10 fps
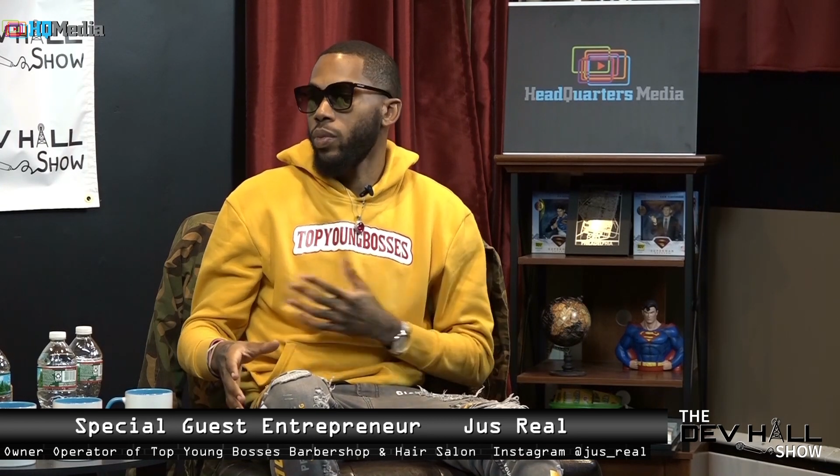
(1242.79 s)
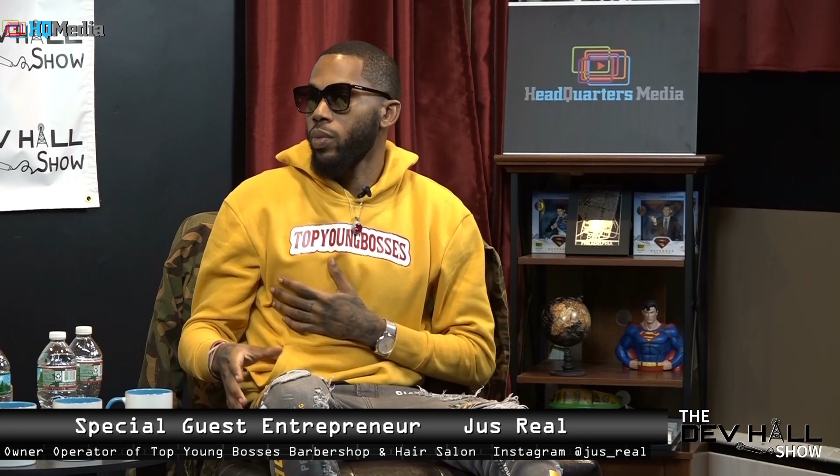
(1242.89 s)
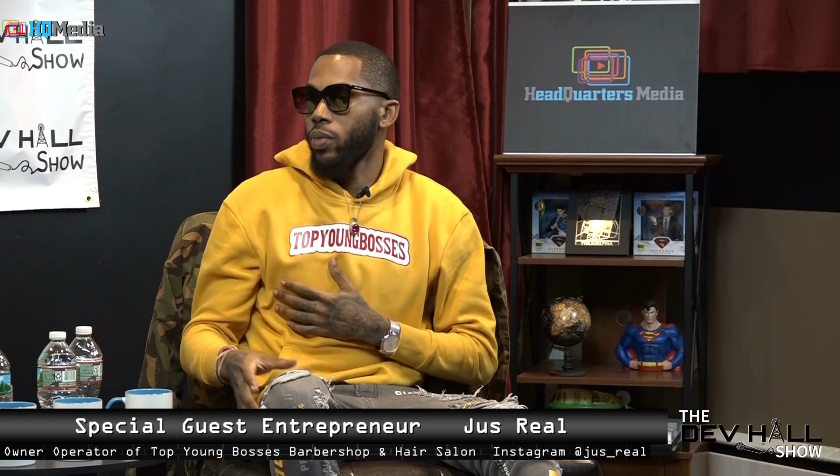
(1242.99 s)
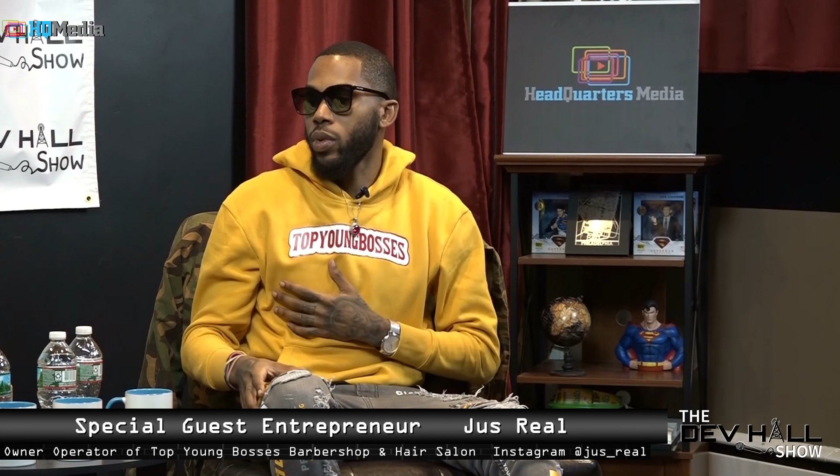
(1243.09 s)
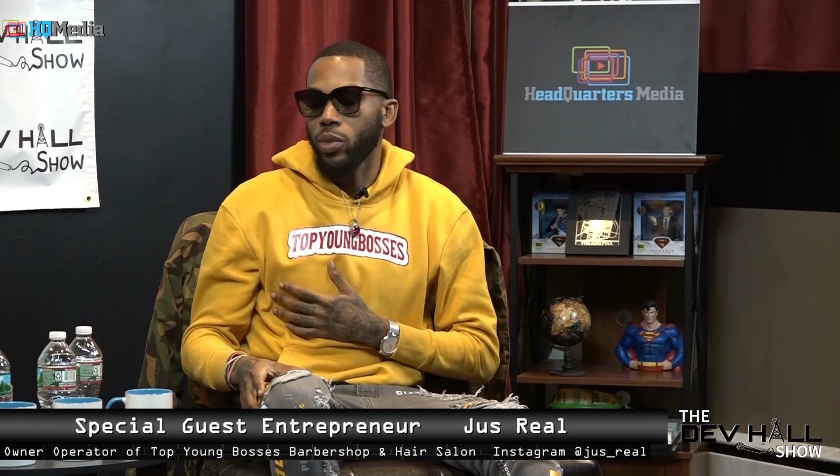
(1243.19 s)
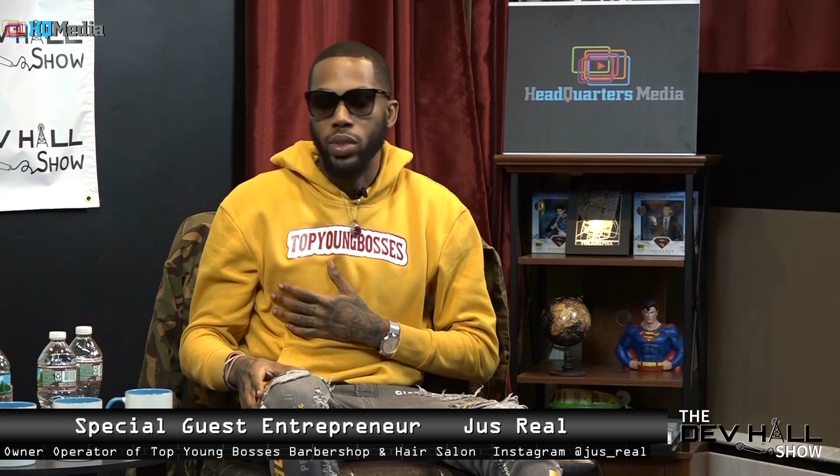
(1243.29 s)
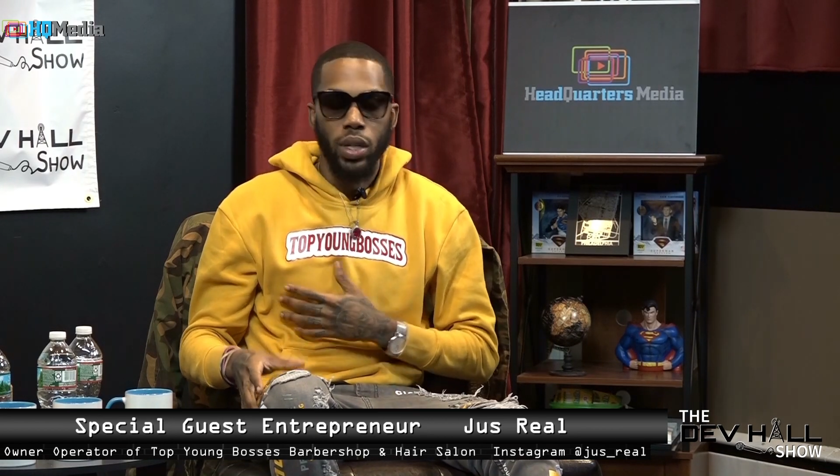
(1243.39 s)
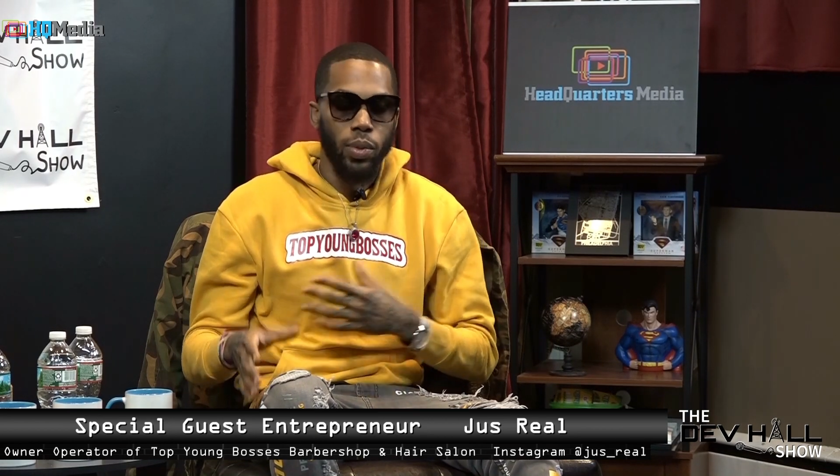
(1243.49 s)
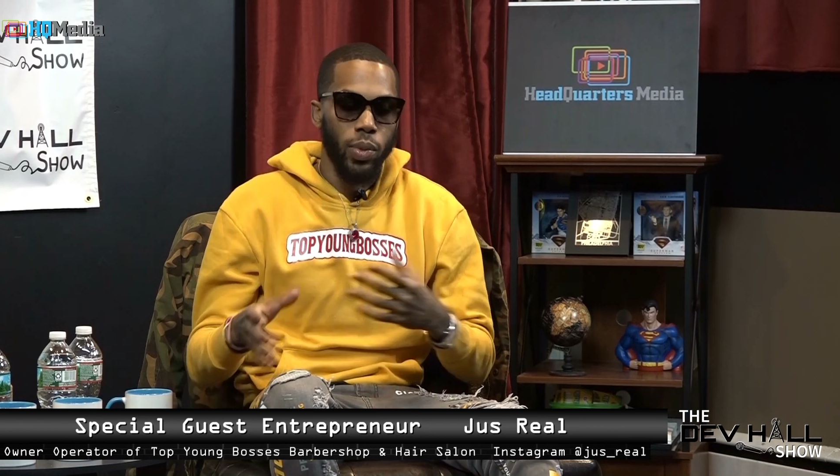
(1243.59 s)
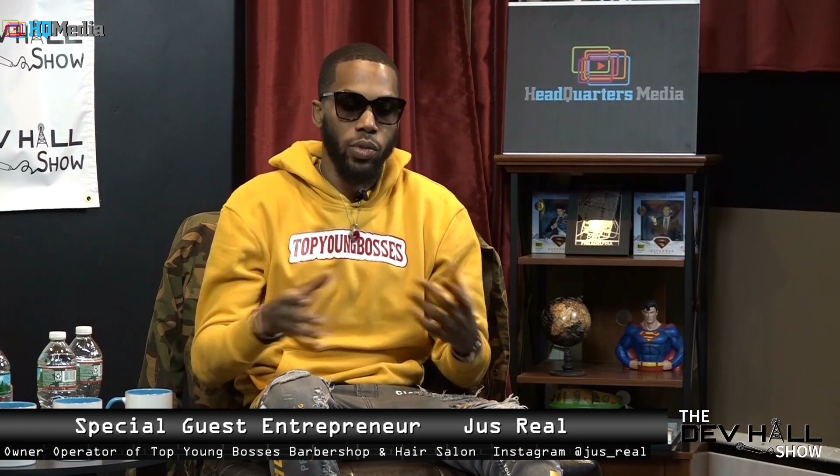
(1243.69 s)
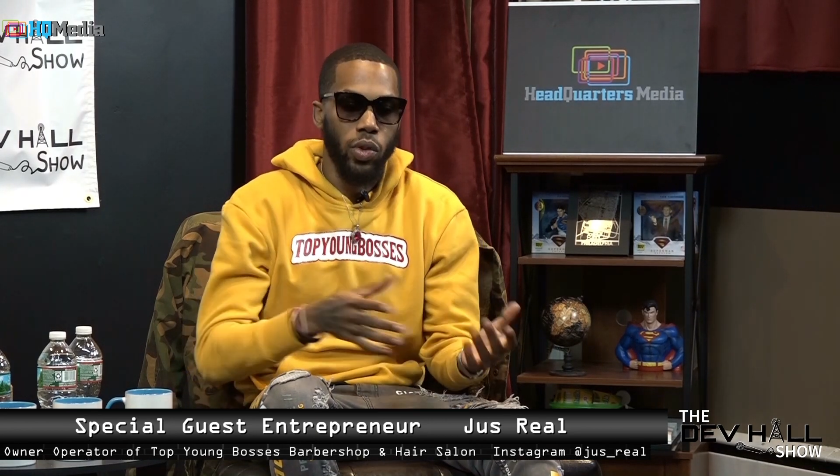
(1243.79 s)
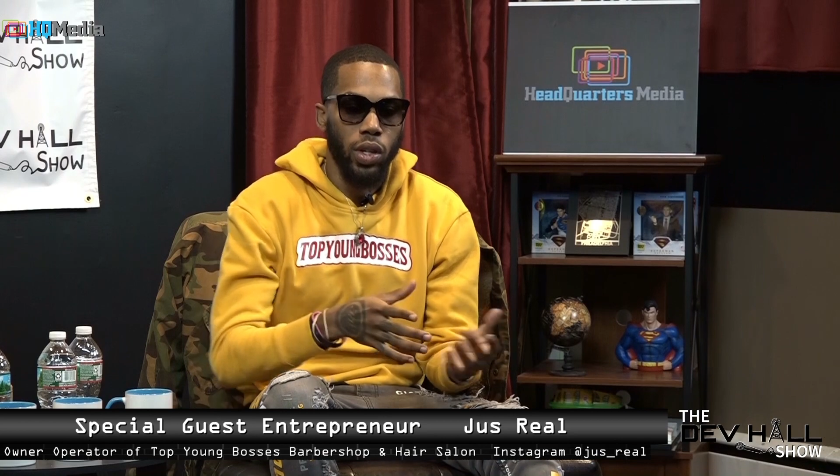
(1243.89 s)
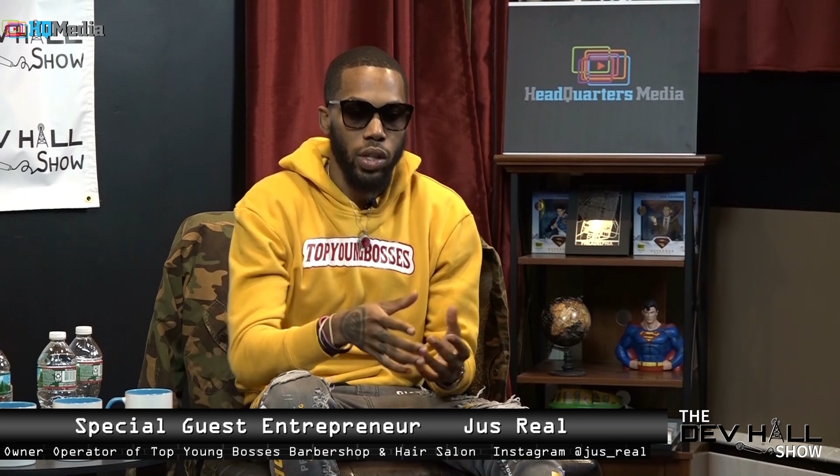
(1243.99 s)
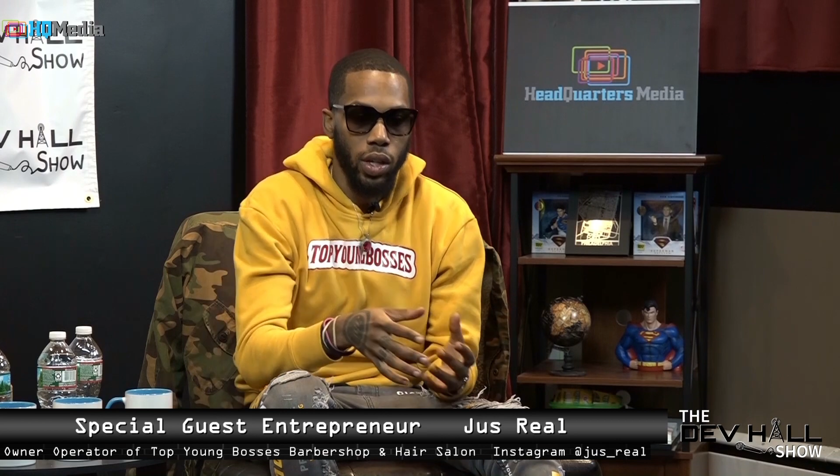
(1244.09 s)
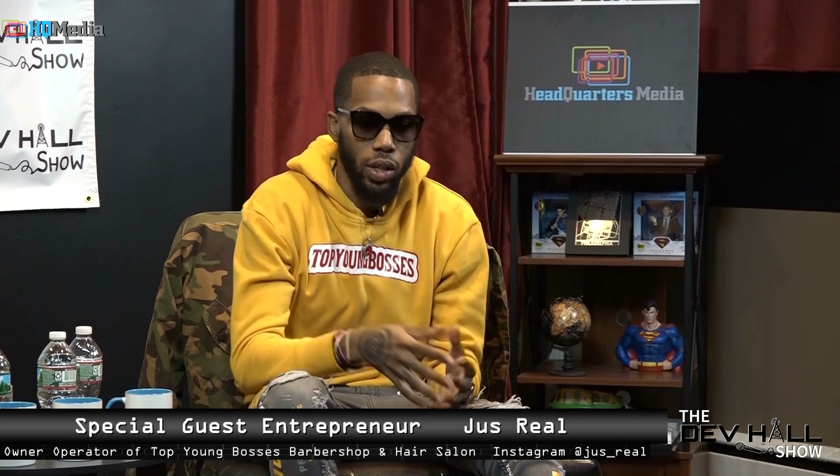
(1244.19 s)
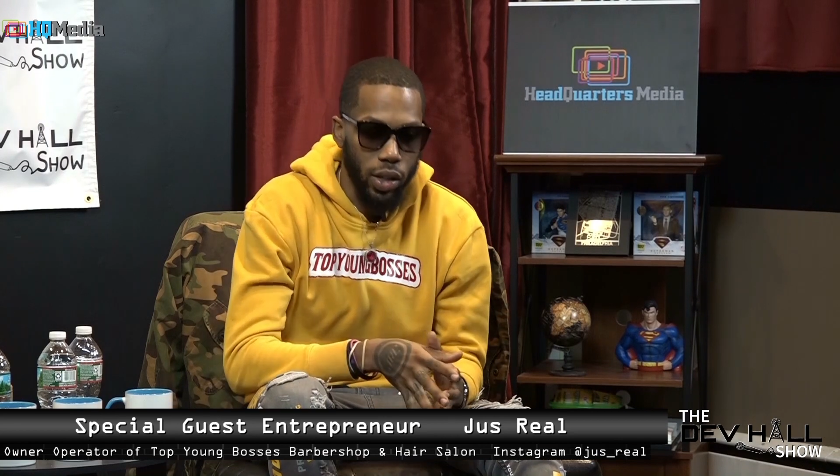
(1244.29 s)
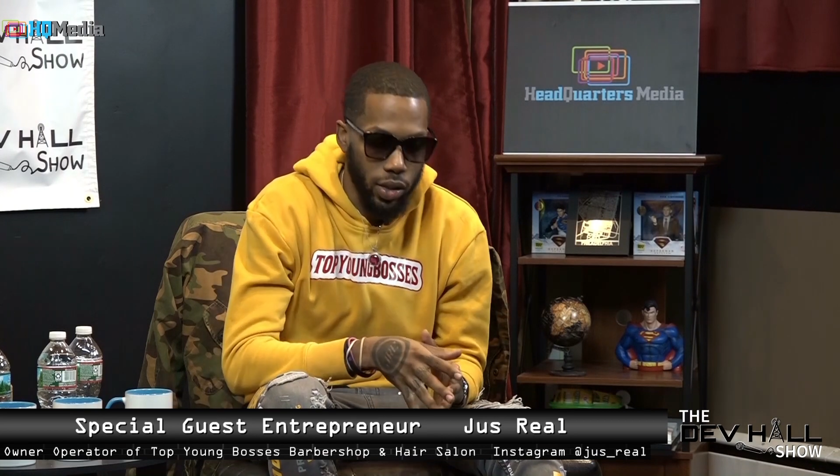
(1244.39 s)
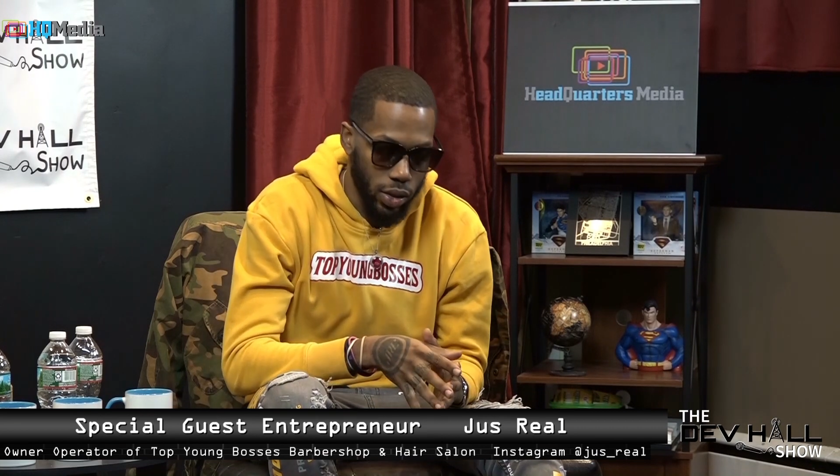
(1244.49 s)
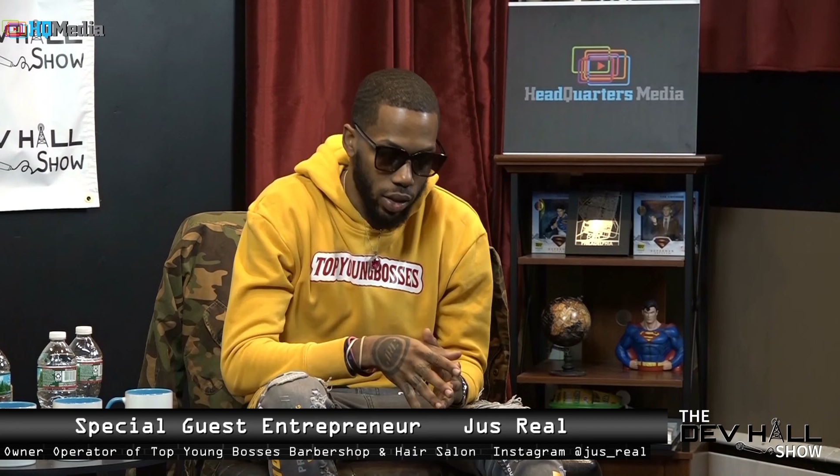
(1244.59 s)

You know what I'm saying? Before he did this